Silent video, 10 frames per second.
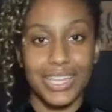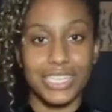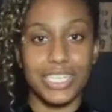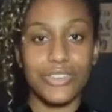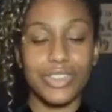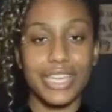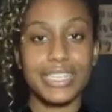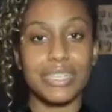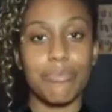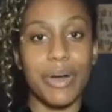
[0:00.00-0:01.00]
Do you think
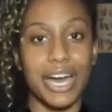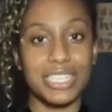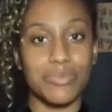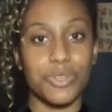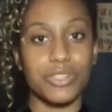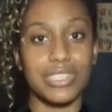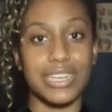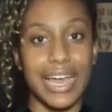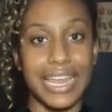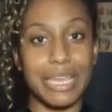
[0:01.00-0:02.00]
it's impossible to
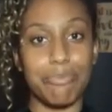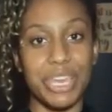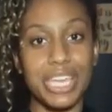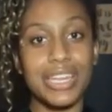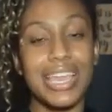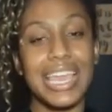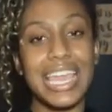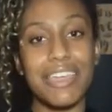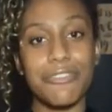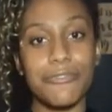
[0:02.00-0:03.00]
not eat meat
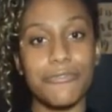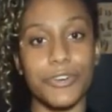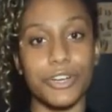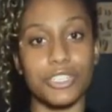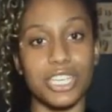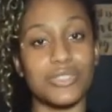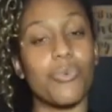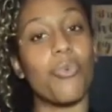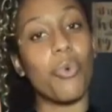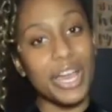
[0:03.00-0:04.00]
even for just
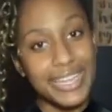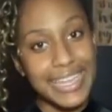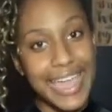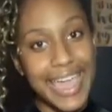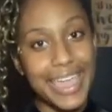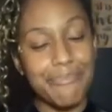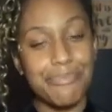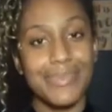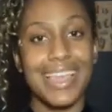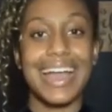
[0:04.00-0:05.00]
one day?
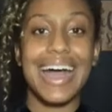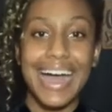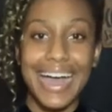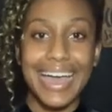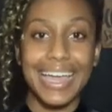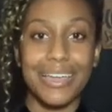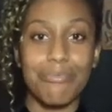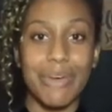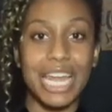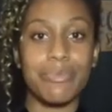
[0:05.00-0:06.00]
Hi,
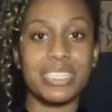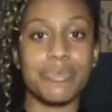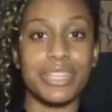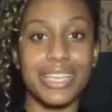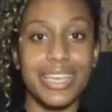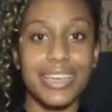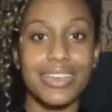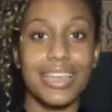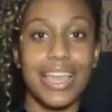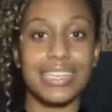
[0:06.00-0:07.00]
my name is Maaliyah,
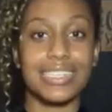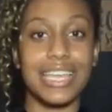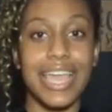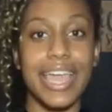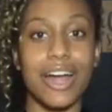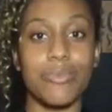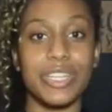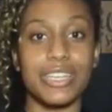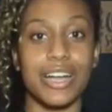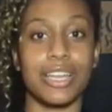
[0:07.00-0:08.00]
and today I'll be
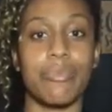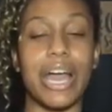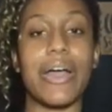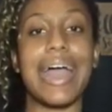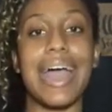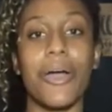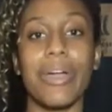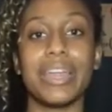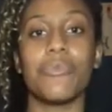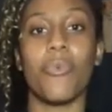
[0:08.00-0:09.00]
talking about how
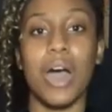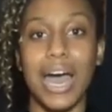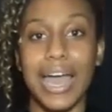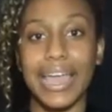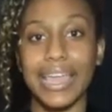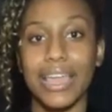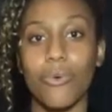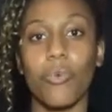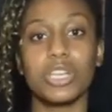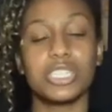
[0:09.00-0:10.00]
and why
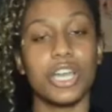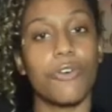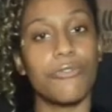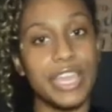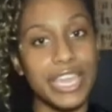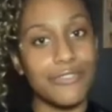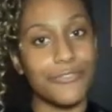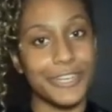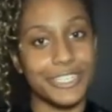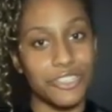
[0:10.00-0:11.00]
once you go vegan
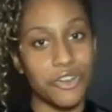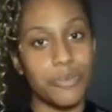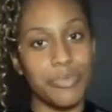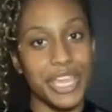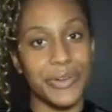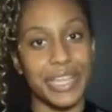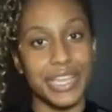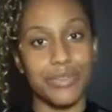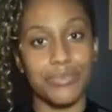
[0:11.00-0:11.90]
for a certain period.